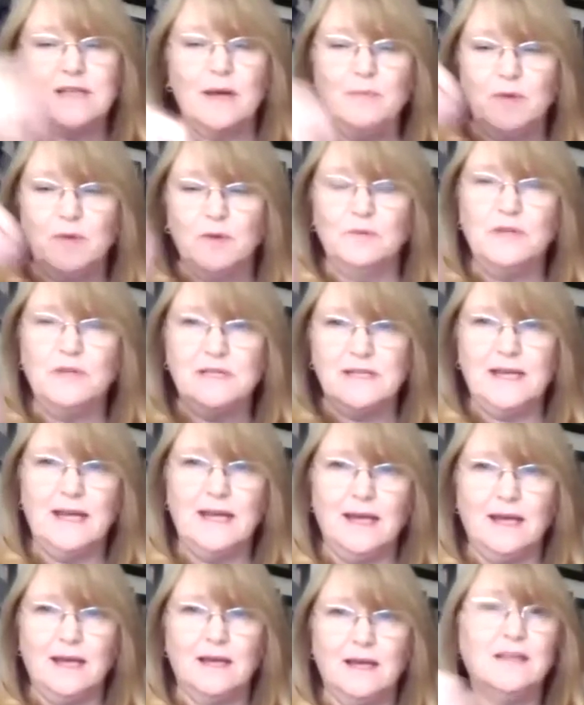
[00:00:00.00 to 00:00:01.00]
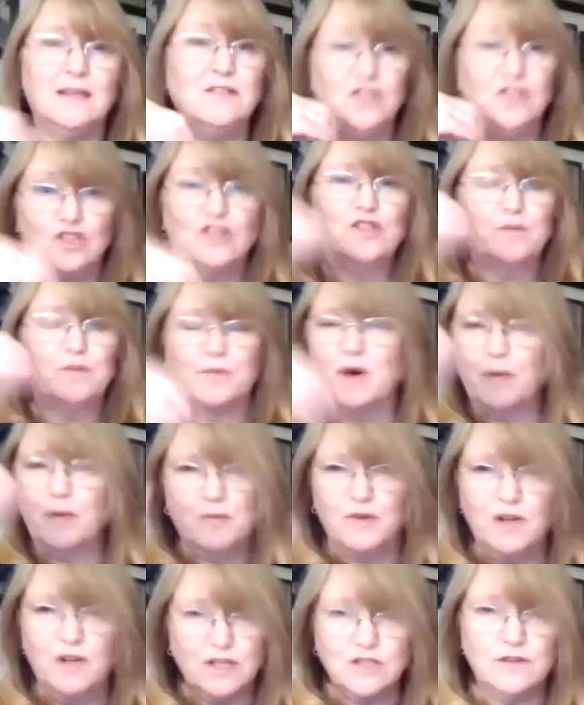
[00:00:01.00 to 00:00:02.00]
that we take is just
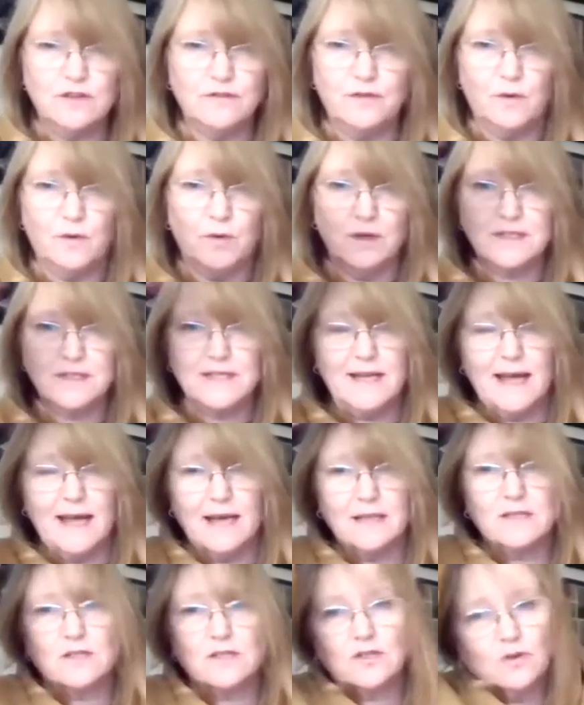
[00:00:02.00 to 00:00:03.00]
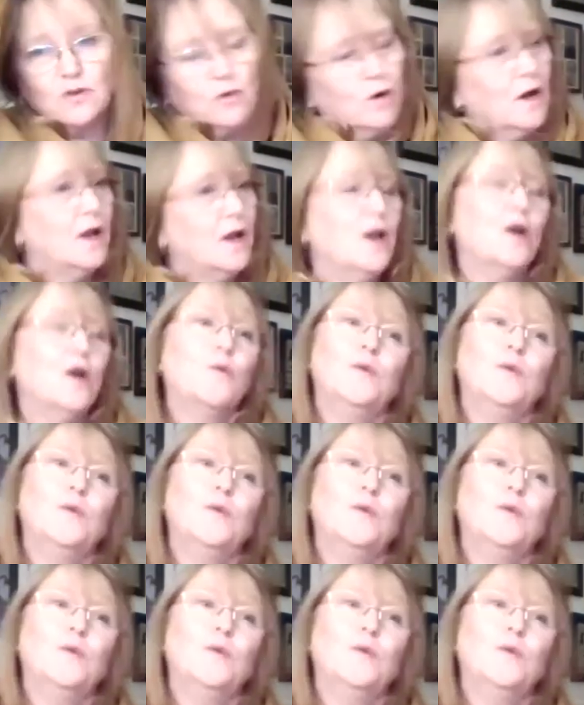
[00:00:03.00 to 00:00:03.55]
preparation for what's next so we